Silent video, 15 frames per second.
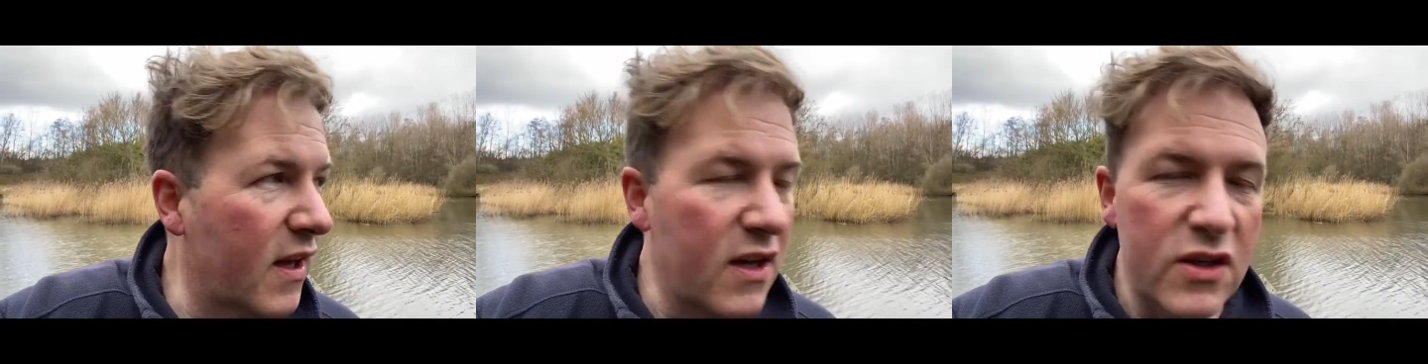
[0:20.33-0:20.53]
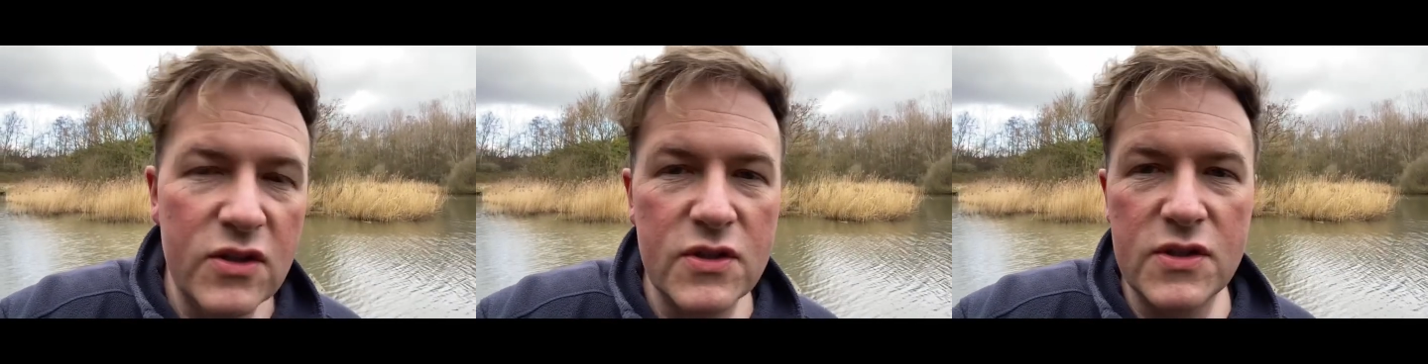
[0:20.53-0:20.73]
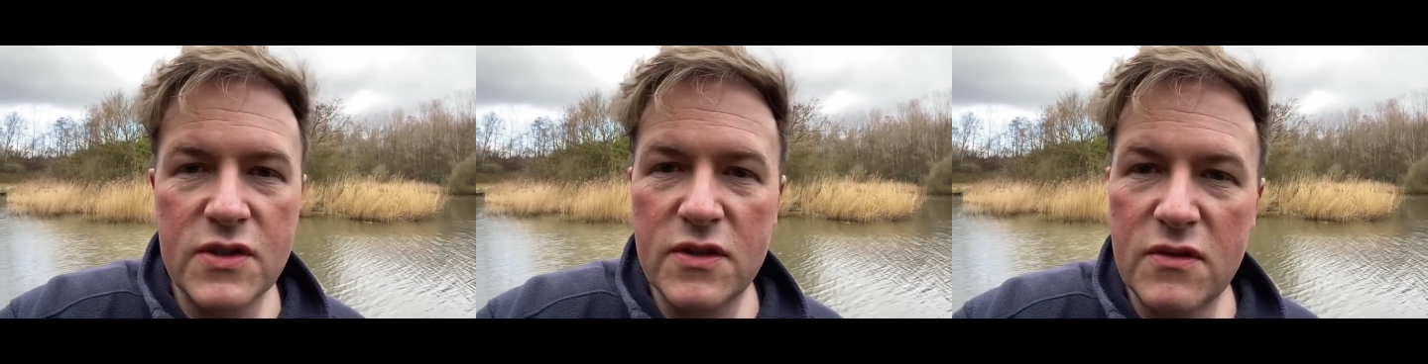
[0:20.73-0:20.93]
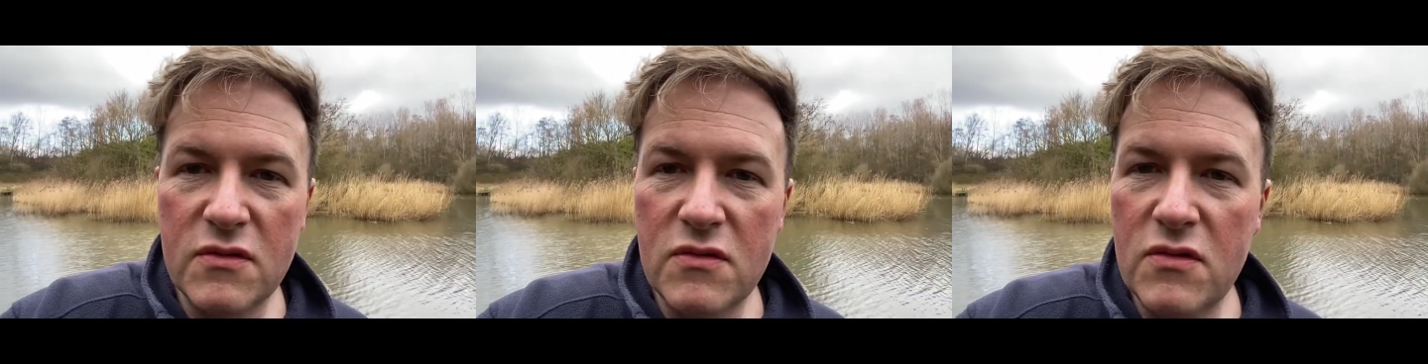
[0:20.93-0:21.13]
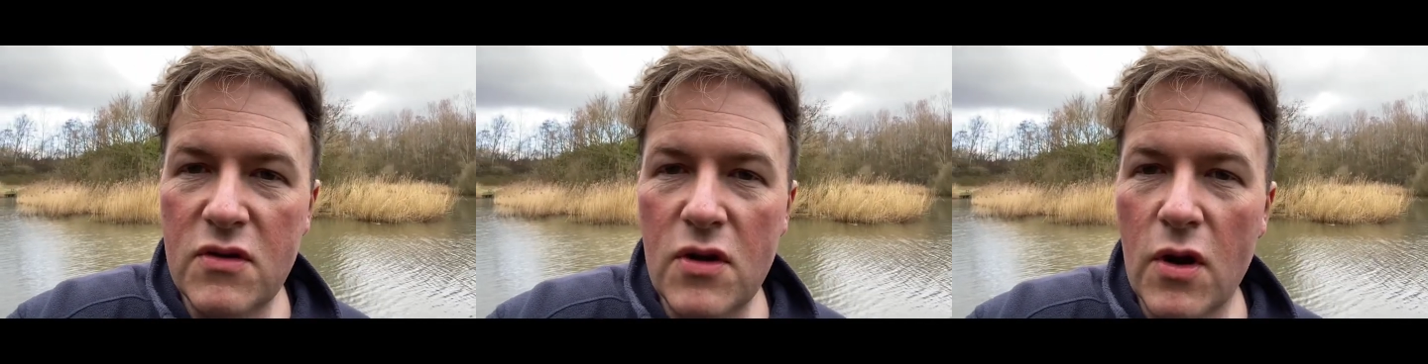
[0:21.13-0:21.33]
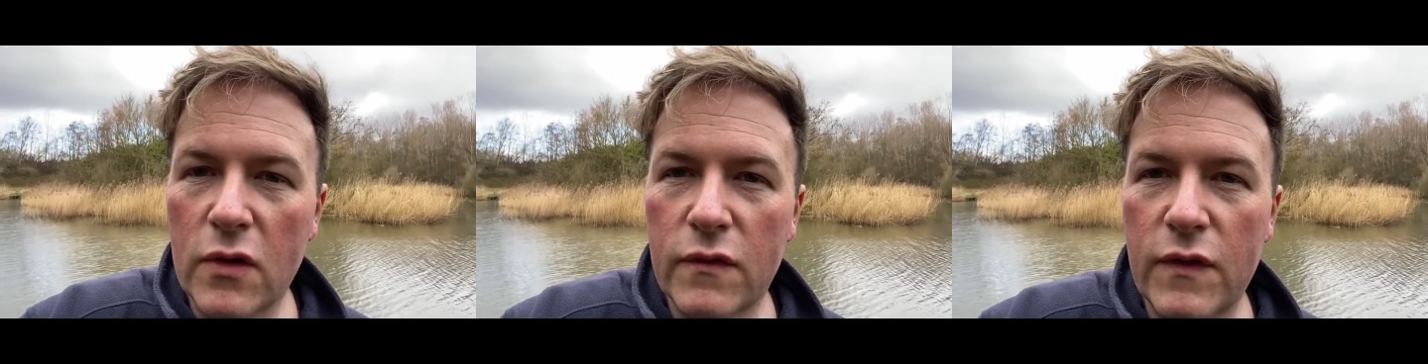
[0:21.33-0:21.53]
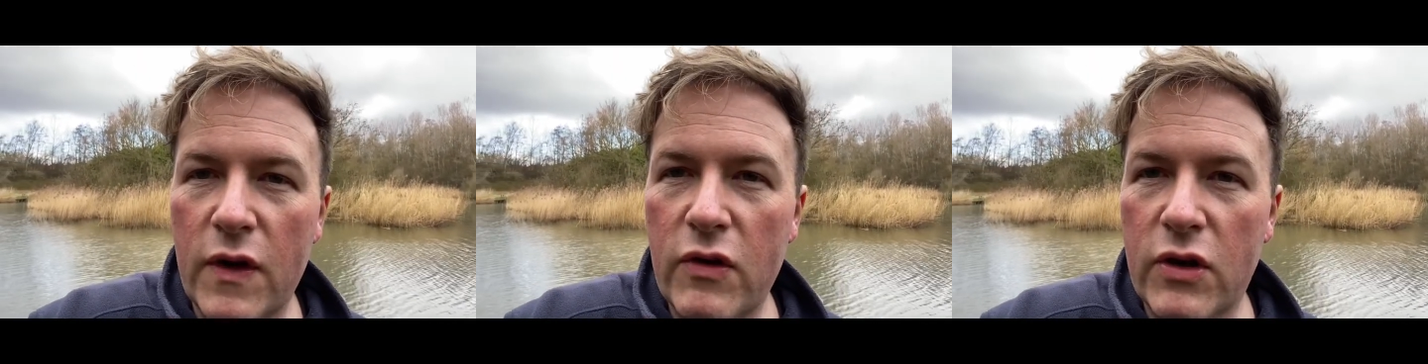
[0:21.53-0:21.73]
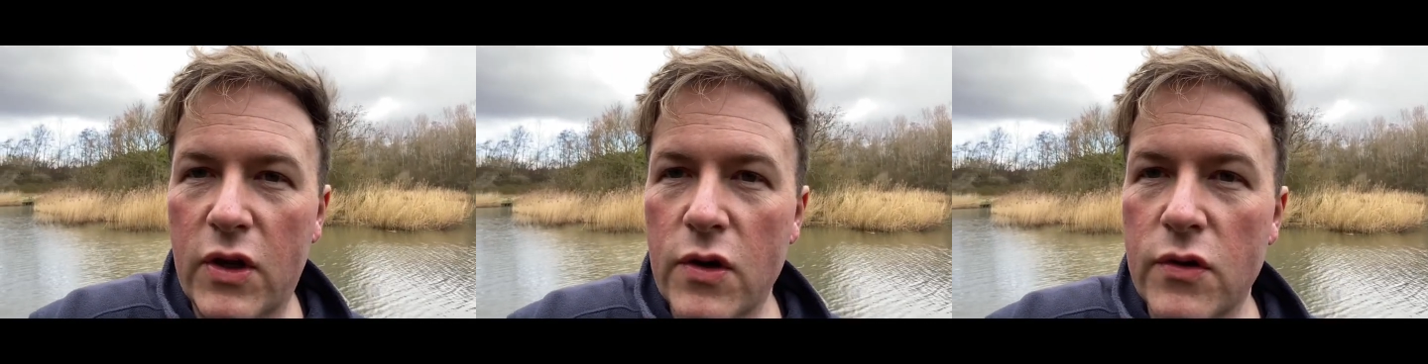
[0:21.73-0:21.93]
just not
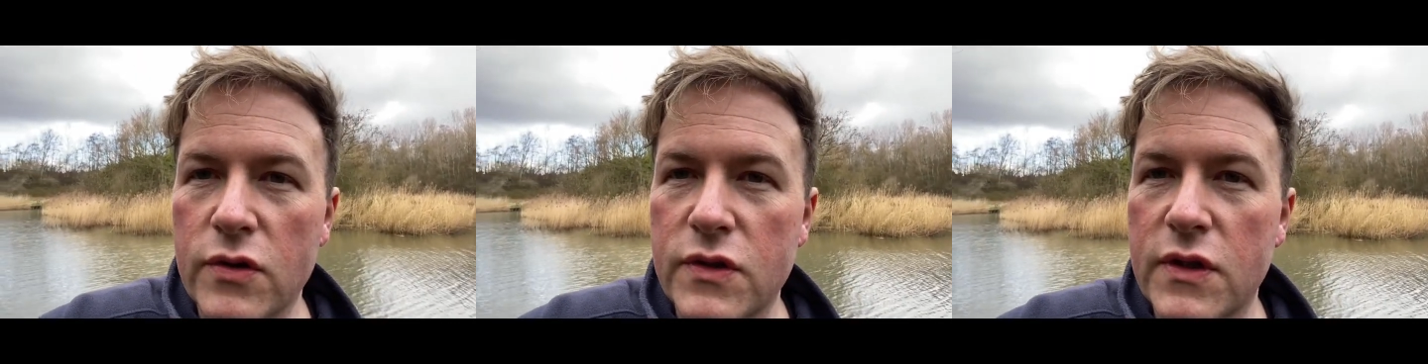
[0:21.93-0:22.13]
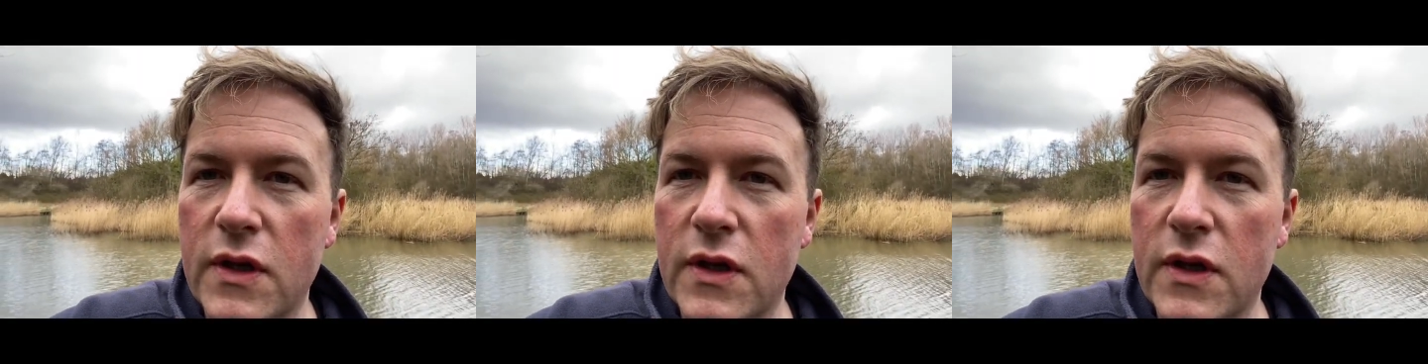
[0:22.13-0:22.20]
very good.